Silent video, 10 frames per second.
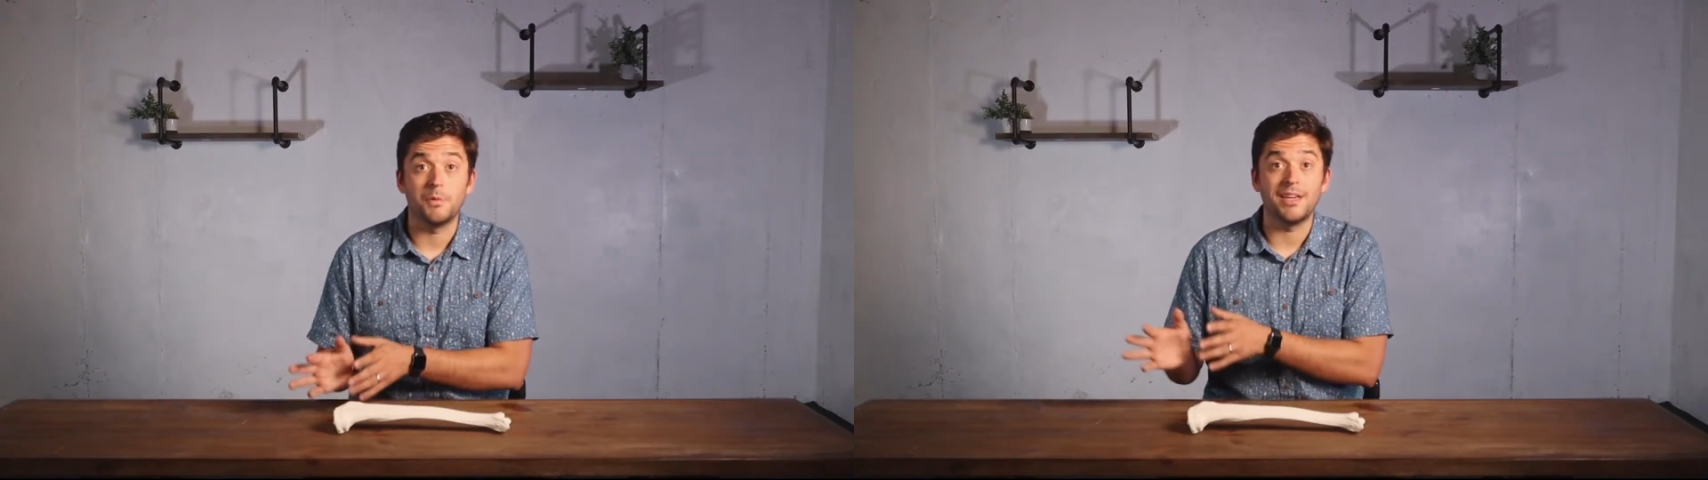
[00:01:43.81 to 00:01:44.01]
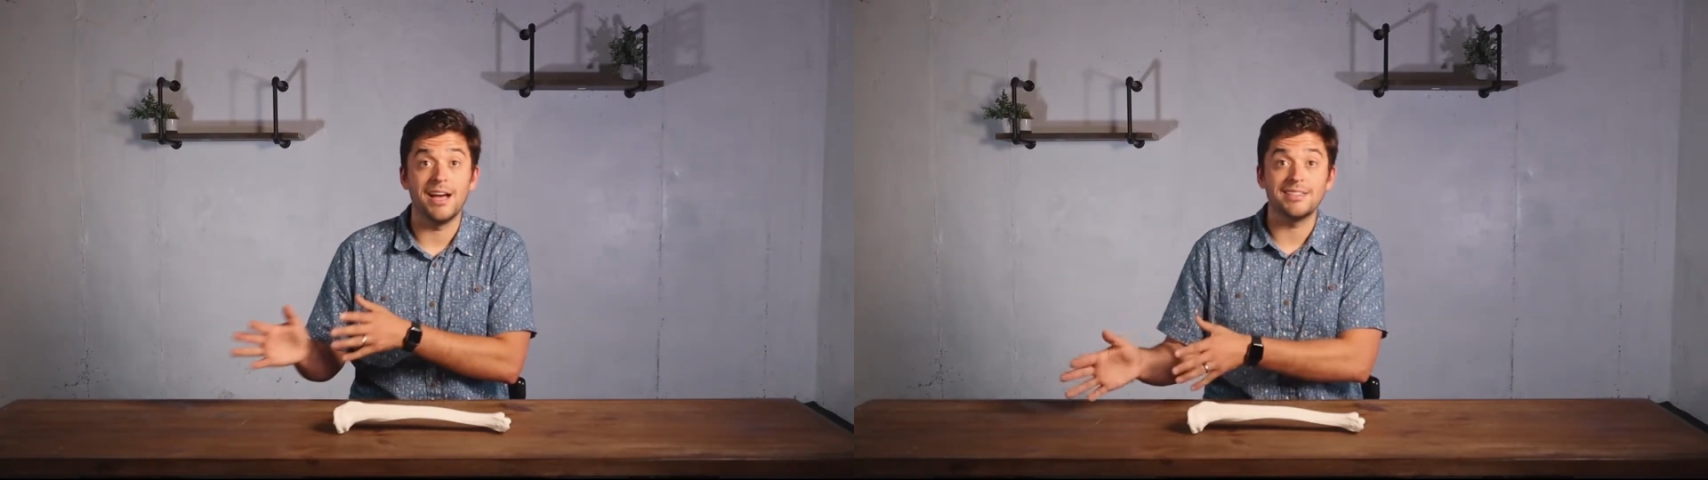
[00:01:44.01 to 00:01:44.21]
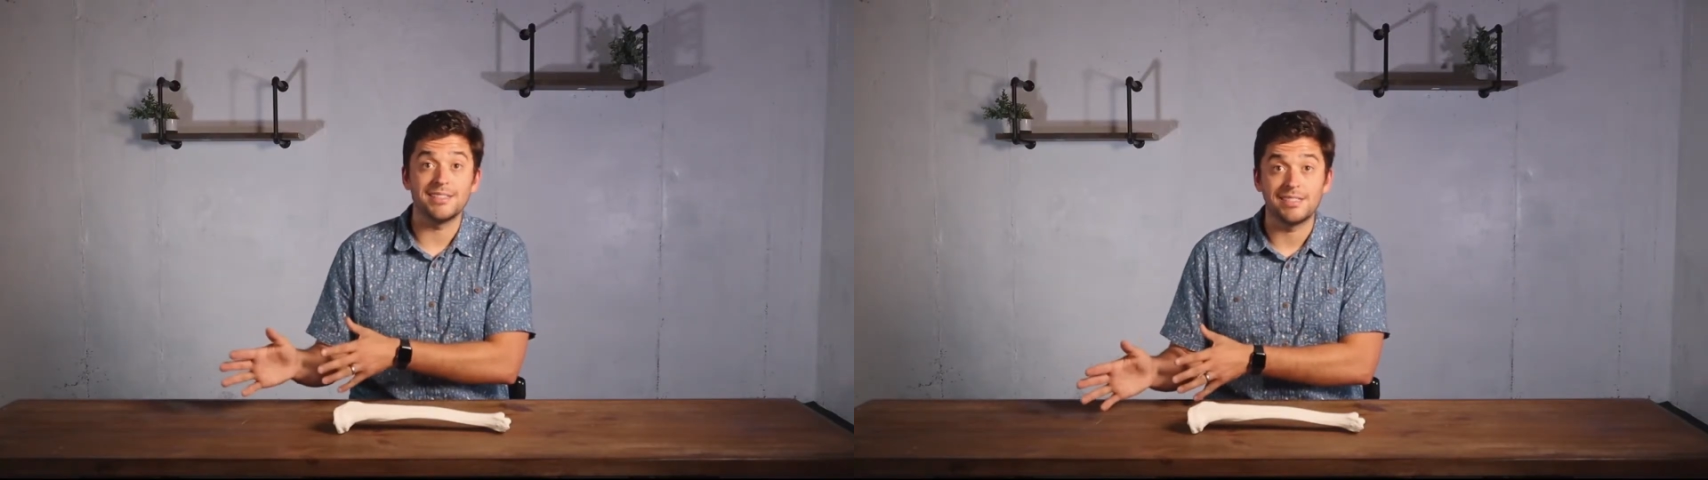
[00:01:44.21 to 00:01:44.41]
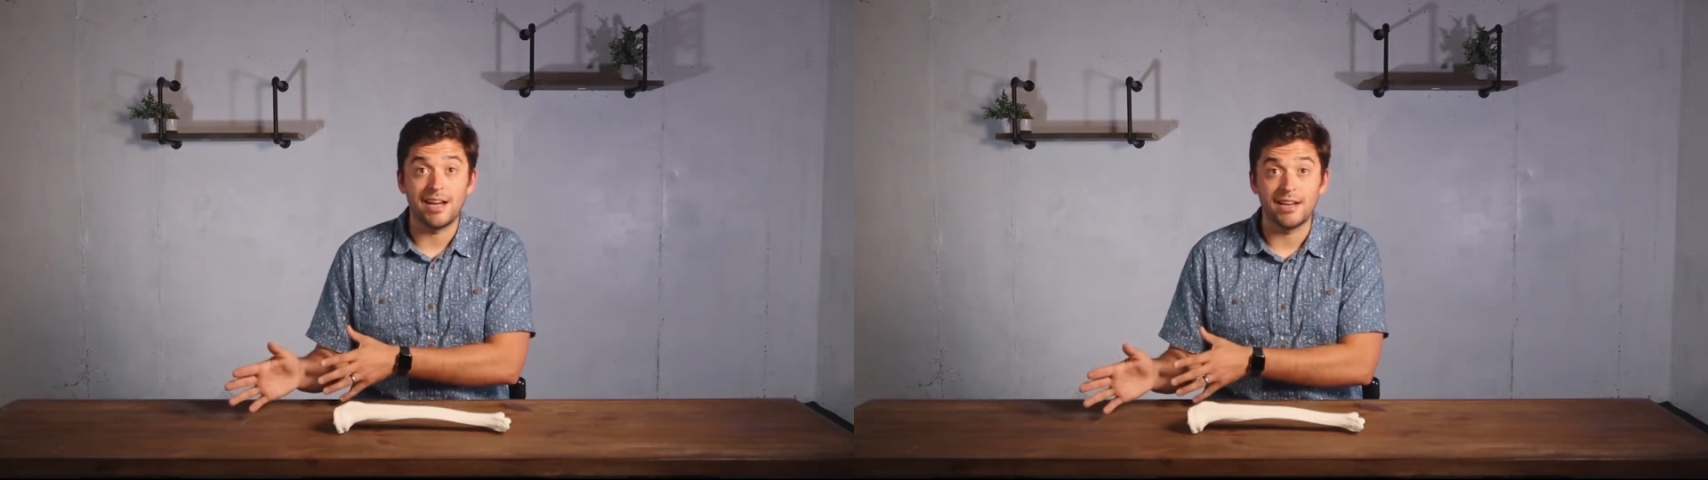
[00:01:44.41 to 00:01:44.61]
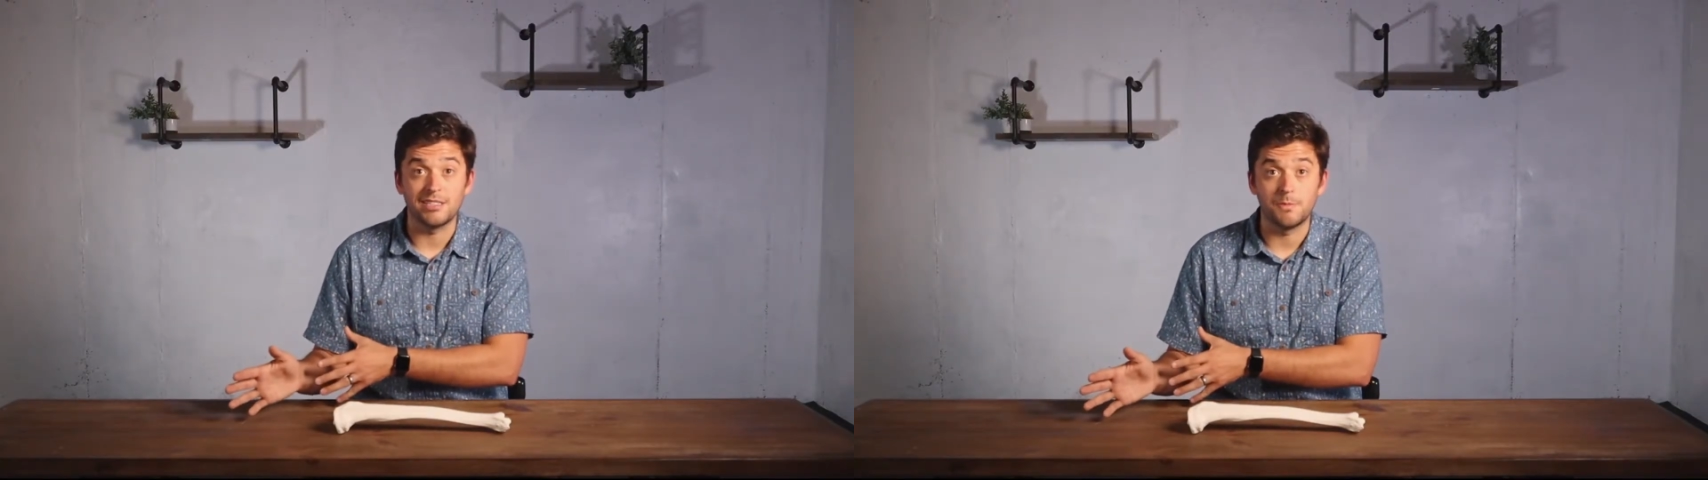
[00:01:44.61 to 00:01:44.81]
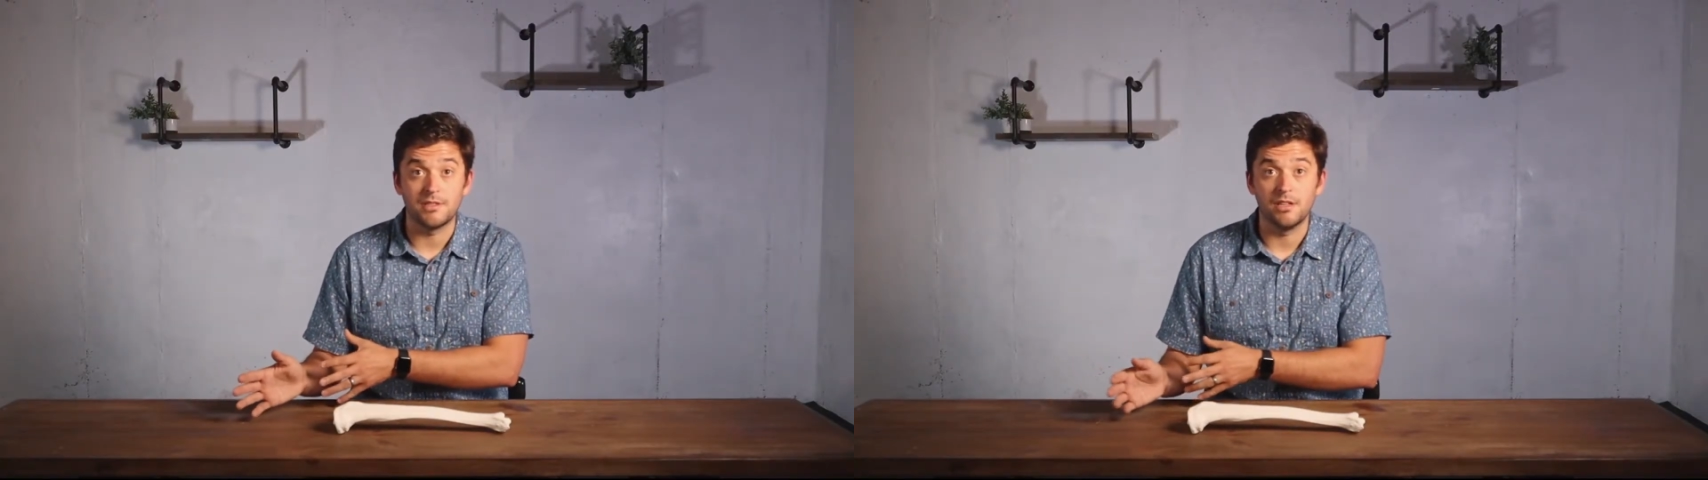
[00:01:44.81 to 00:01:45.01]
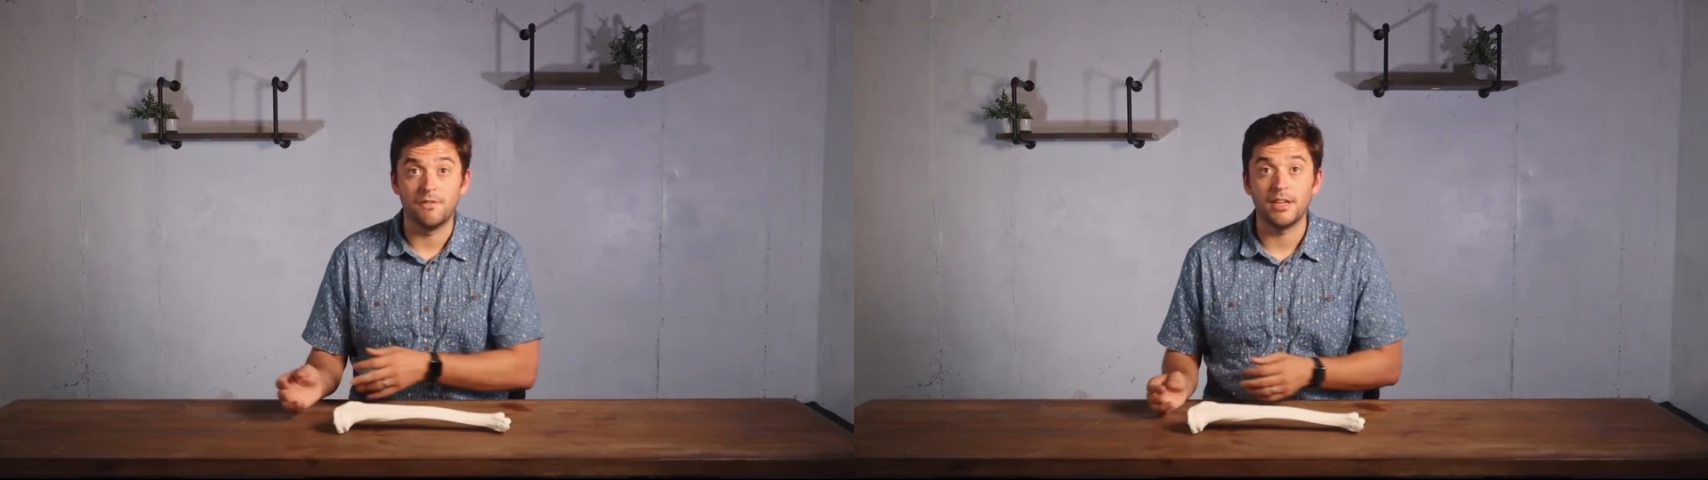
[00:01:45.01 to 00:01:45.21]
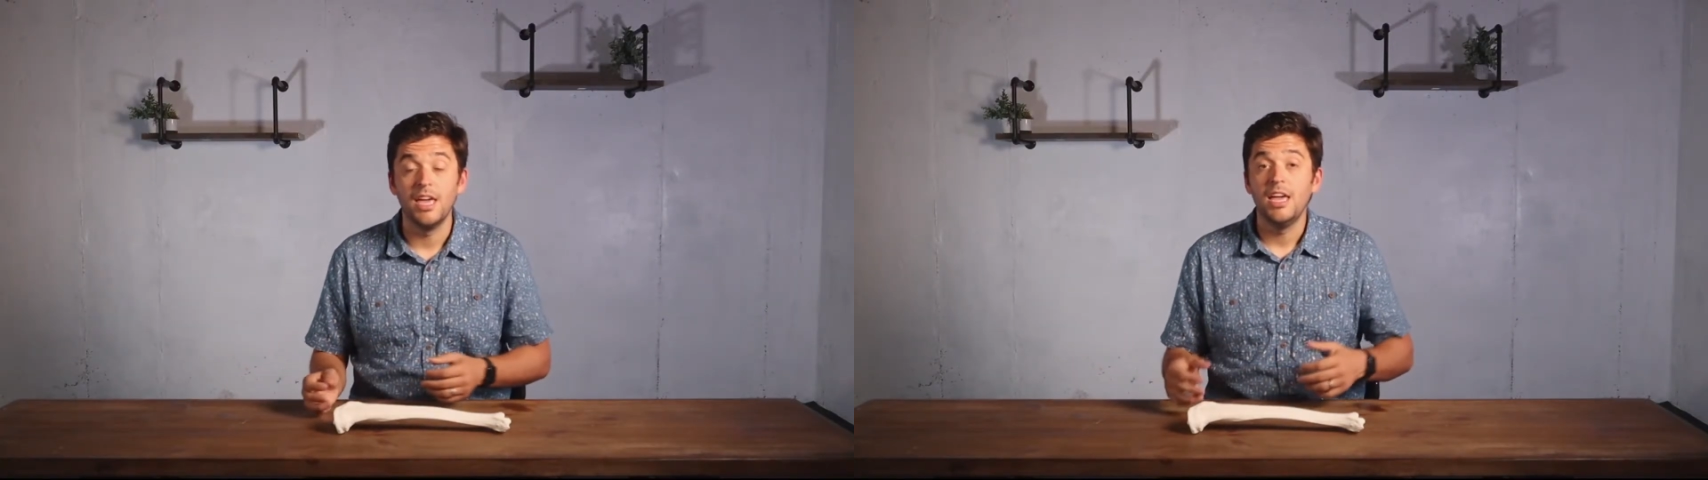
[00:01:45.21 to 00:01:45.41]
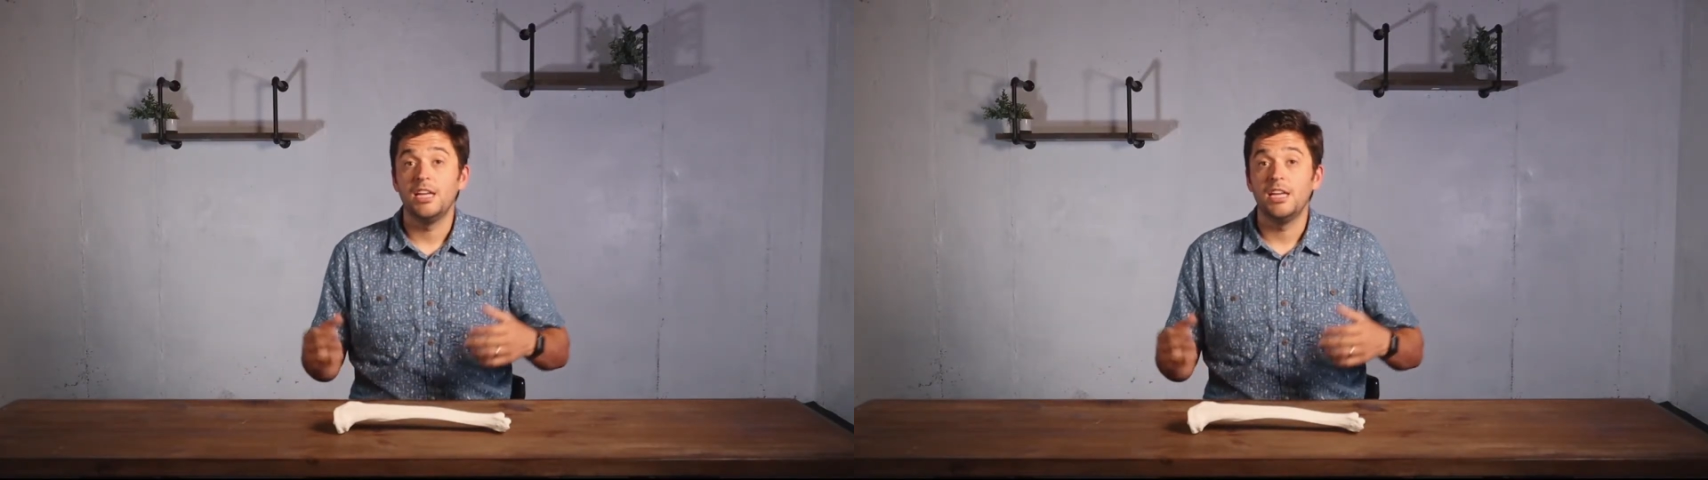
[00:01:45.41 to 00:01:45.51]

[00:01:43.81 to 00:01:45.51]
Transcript: because it's not as specific,